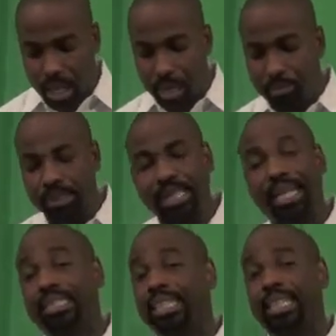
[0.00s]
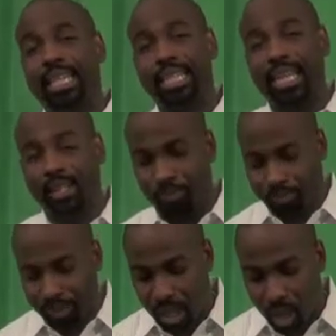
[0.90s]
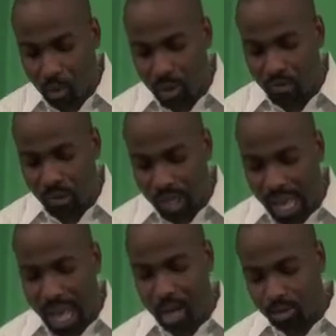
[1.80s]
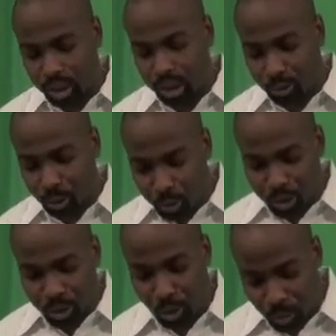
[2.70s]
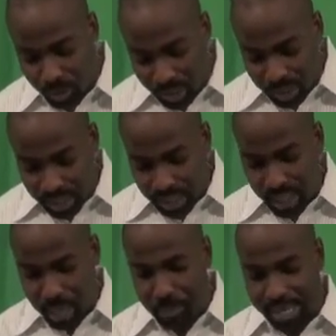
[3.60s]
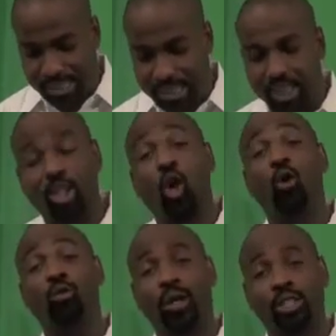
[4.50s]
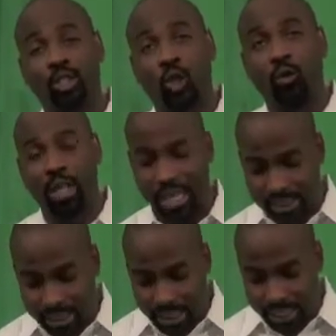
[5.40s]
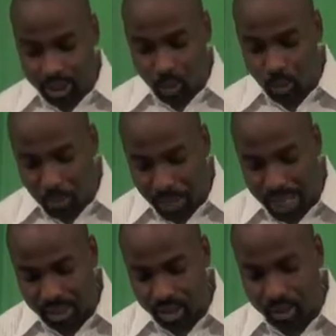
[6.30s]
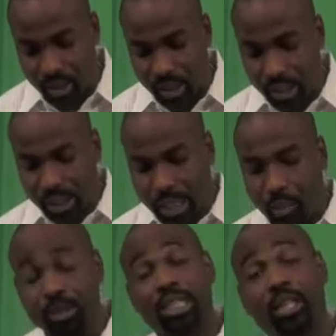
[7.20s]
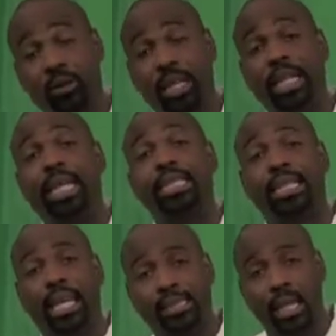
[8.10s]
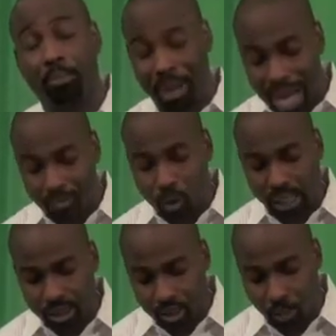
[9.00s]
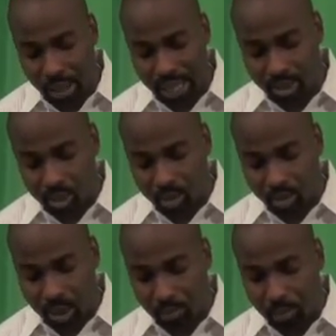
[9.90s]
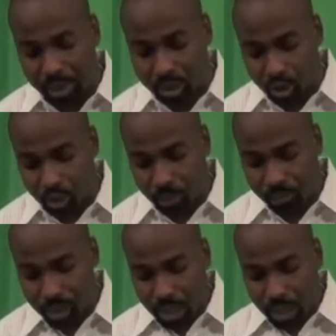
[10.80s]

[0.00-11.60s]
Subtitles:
1988, Reverend Al G. Russo actually took over and served as the interim pastor and was later elected as a bivocational pastor of the ministry.